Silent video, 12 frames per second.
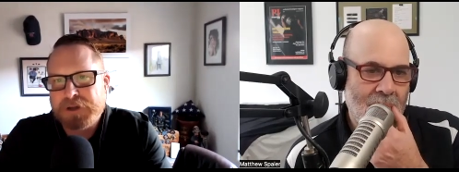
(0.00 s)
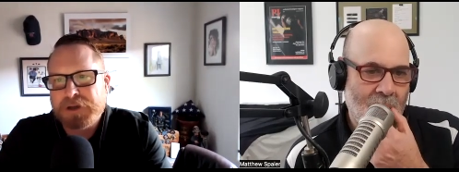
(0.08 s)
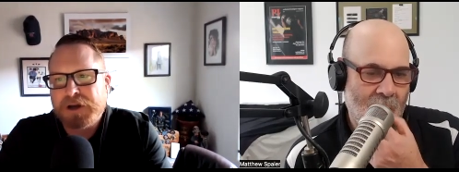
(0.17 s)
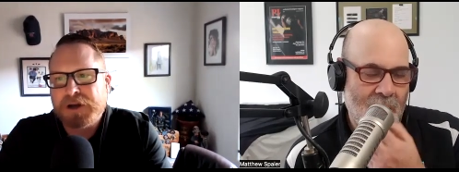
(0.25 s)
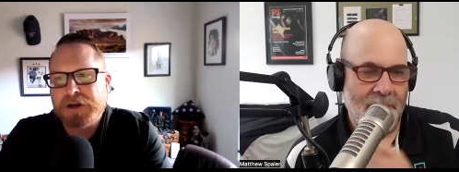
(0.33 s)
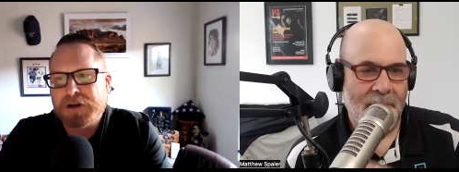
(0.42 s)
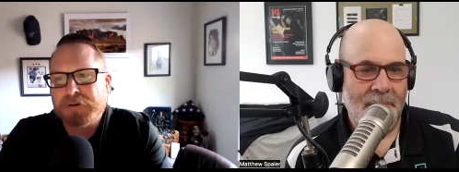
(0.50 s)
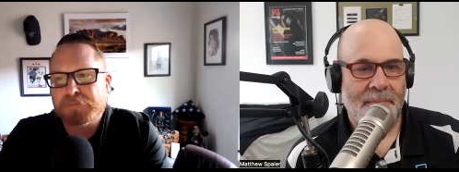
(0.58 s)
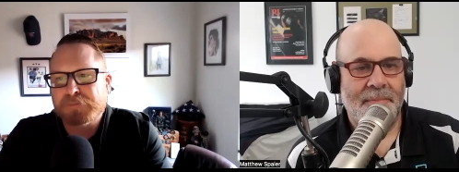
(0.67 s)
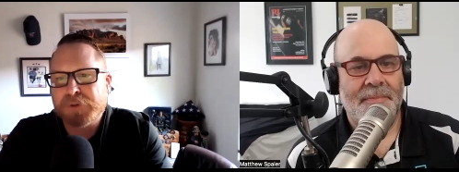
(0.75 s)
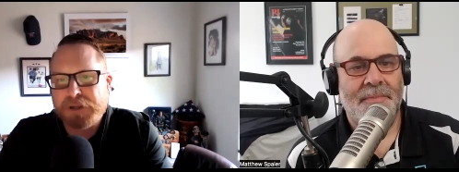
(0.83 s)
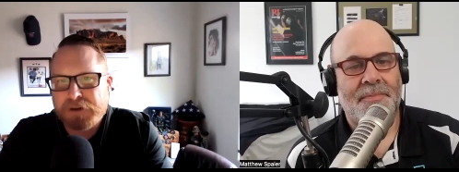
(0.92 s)
Speaker 1: Right. Uh,
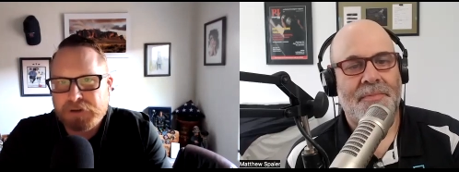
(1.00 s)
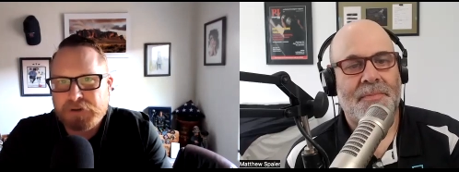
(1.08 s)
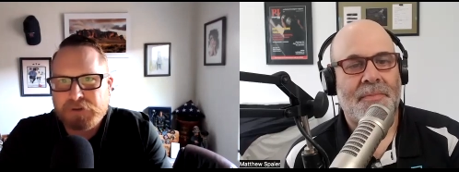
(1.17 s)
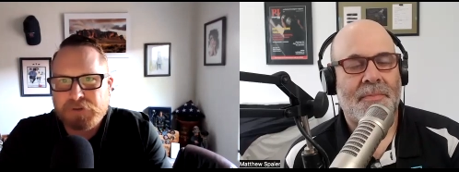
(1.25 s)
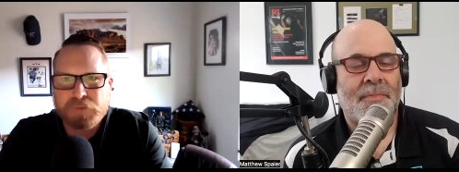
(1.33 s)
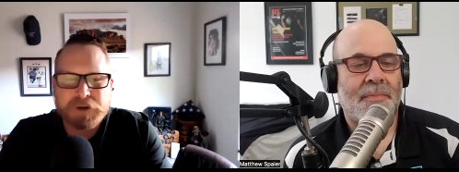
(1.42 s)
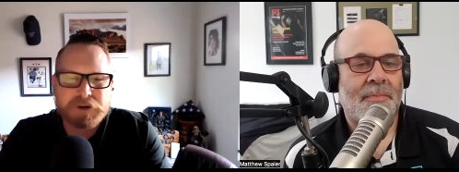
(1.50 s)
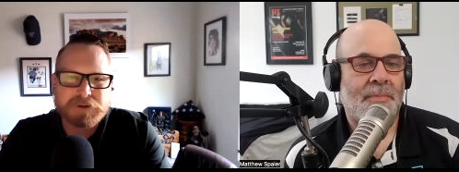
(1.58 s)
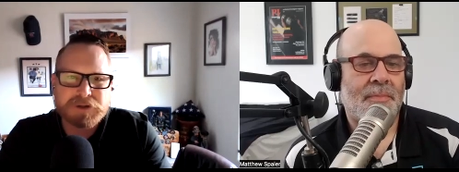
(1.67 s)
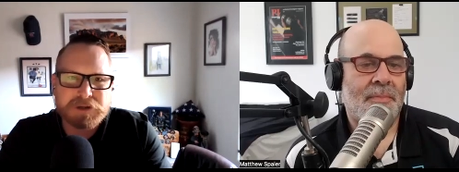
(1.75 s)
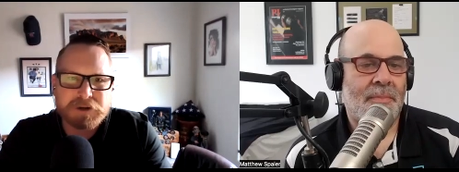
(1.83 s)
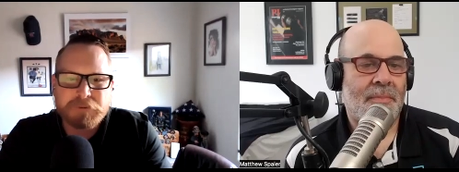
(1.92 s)
but we are
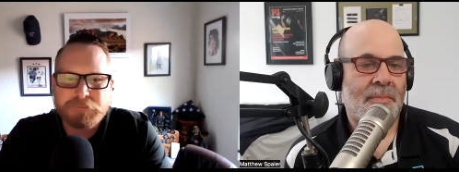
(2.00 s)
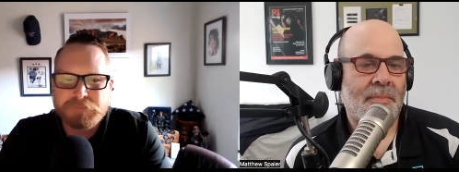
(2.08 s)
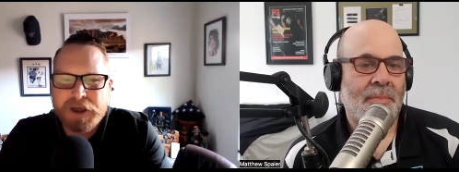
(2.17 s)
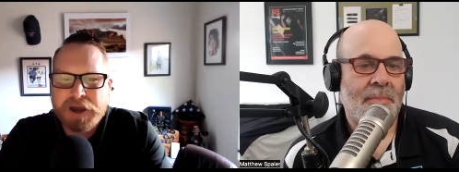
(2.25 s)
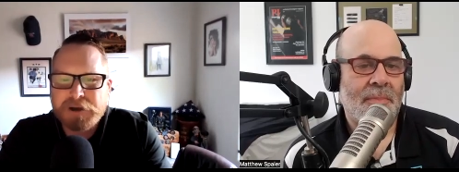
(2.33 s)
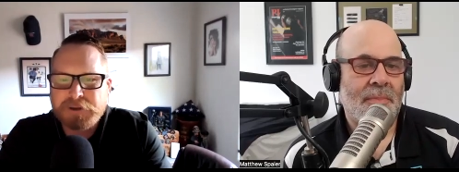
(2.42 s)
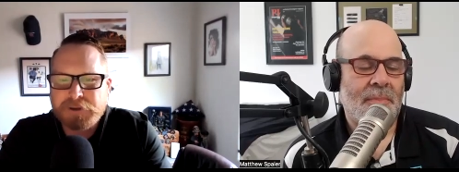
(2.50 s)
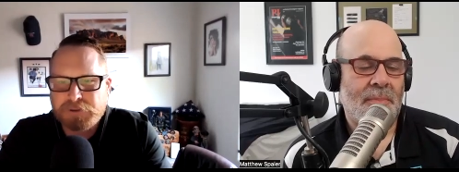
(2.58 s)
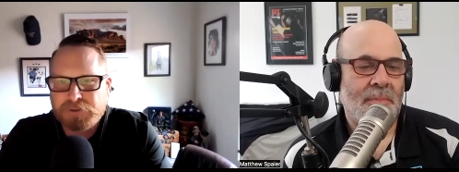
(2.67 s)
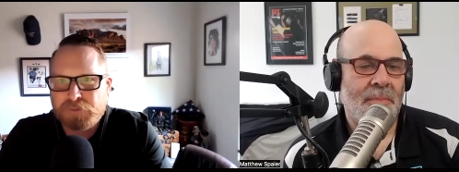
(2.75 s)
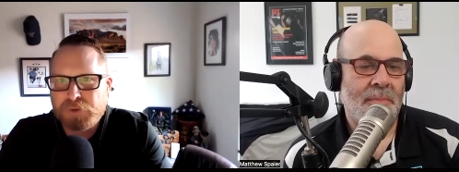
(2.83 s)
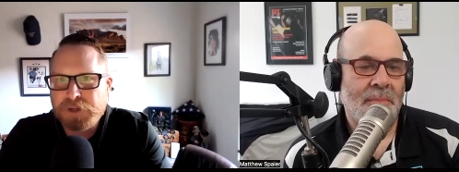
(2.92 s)
still
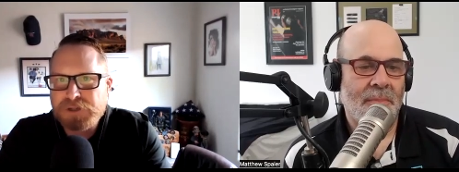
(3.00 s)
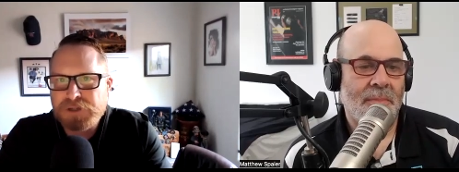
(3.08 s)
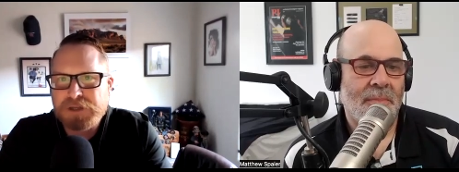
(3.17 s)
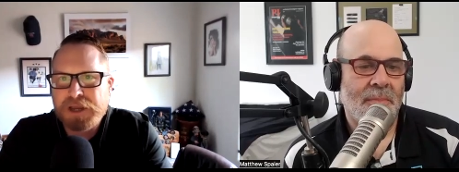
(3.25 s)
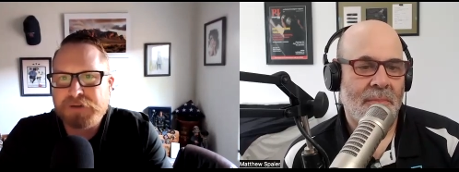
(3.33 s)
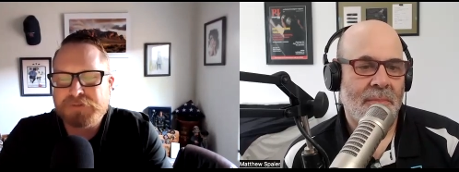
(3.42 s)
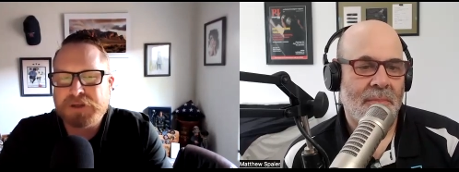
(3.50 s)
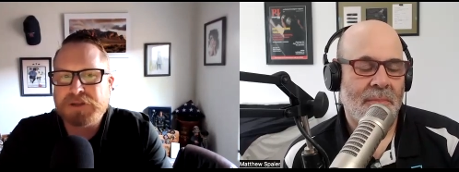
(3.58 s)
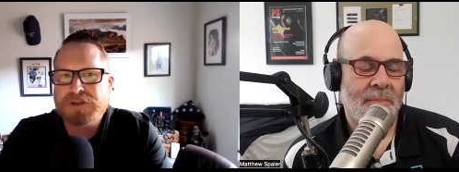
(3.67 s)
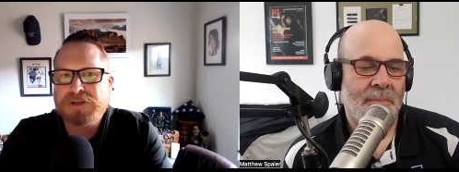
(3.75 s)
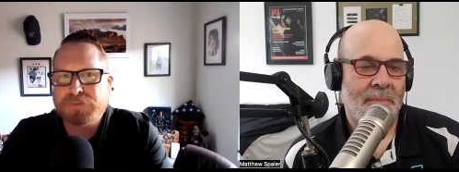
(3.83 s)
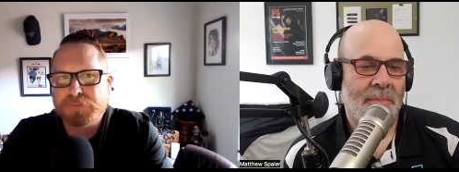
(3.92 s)
valued. We just have to get
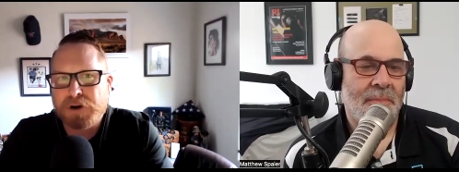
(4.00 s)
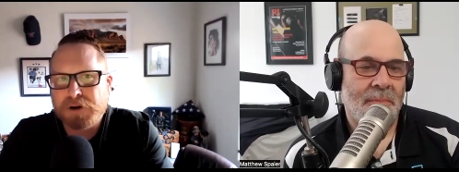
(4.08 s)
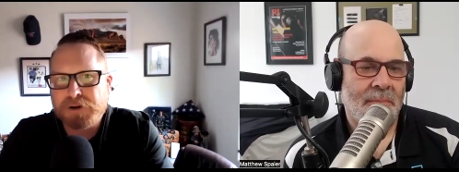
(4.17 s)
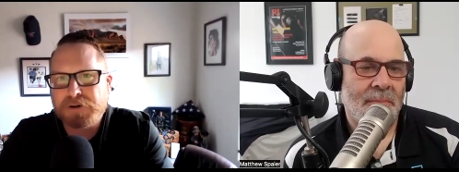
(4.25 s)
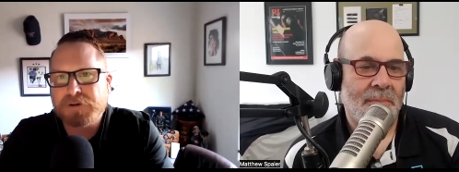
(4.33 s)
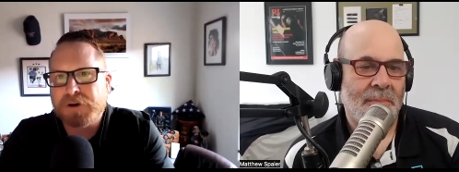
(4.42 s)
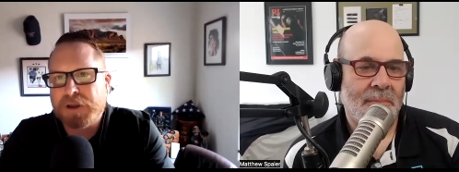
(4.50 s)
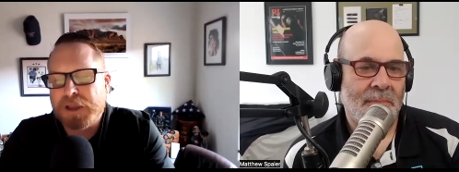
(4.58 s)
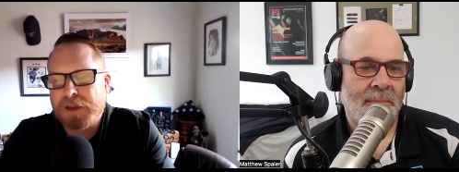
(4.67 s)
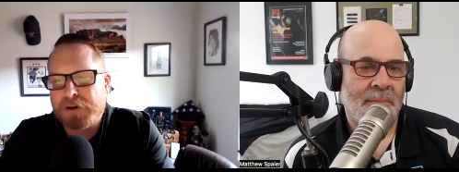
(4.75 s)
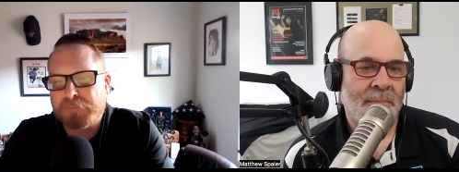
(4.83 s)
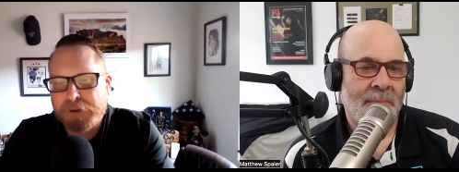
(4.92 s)
smarter
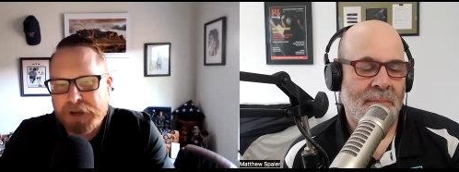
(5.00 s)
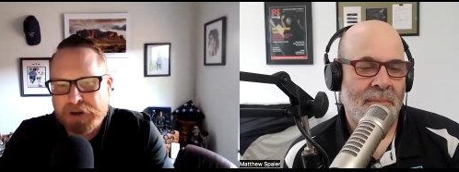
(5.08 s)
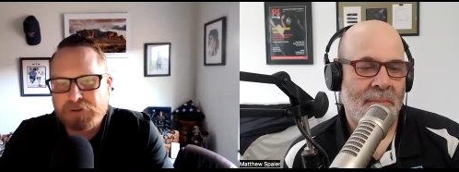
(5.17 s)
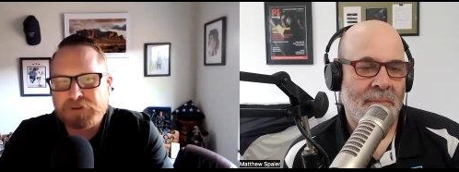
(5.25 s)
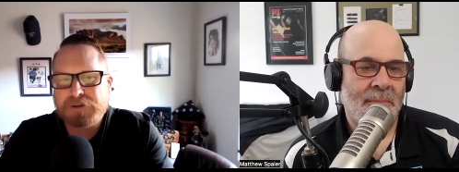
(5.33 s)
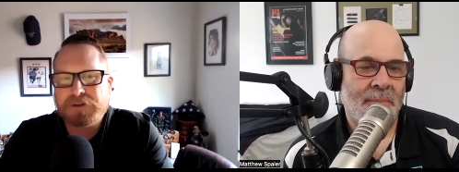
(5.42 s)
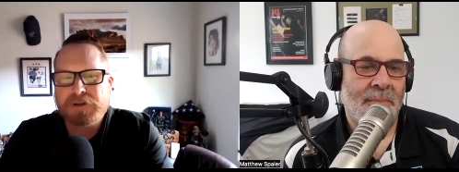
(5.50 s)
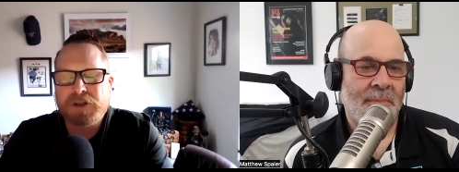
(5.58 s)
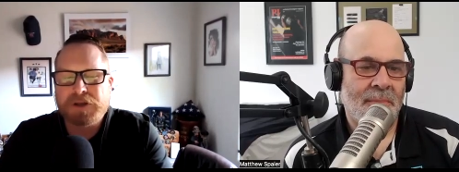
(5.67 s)
about the